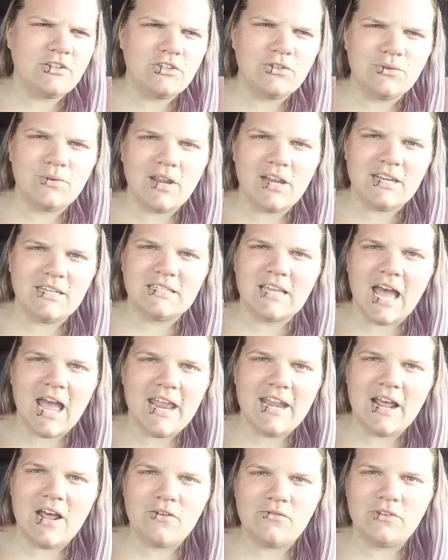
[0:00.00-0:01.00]
do any
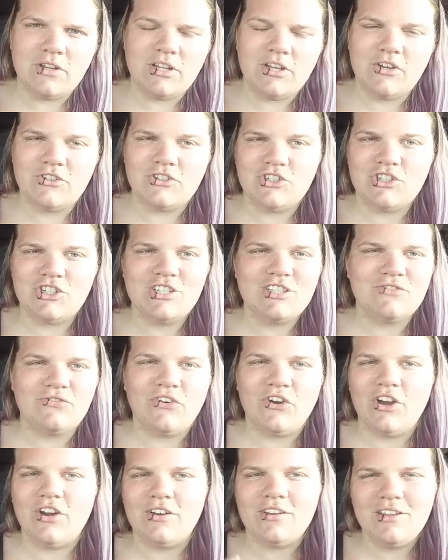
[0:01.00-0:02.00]
tie down videos, just
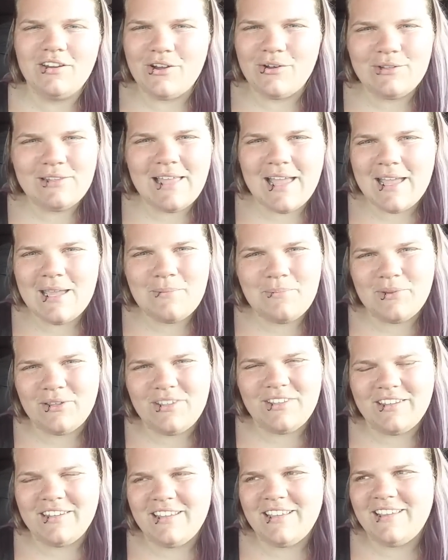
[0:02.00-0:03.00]
for, you know,
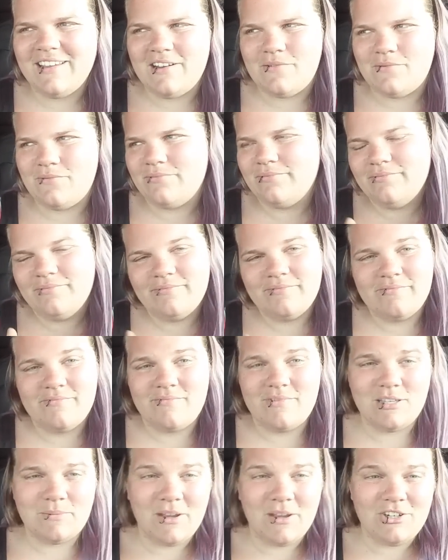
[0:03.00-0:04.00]
liability, and
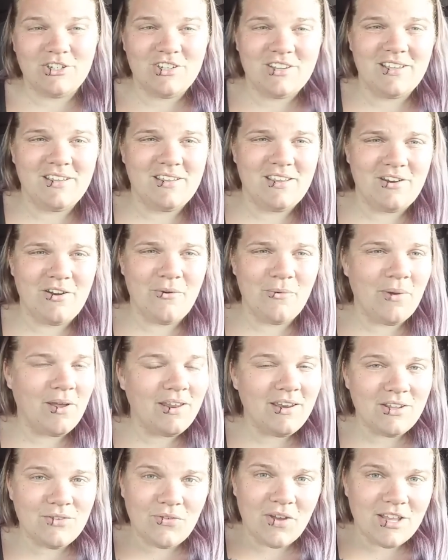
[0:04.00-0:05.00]
especially, you know
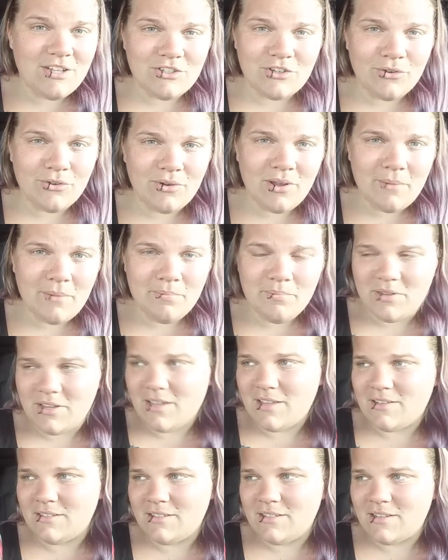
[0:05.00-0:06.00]
what, if I screw up,
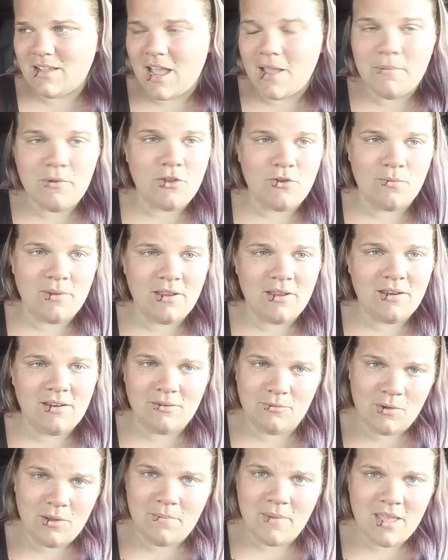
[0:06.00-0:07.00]
because I'm human
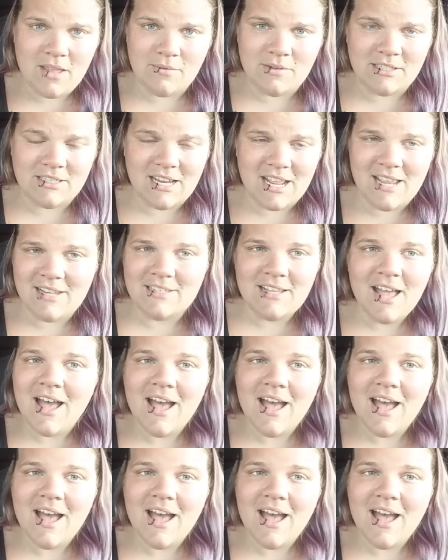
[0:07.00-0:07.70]
and we make mistakes,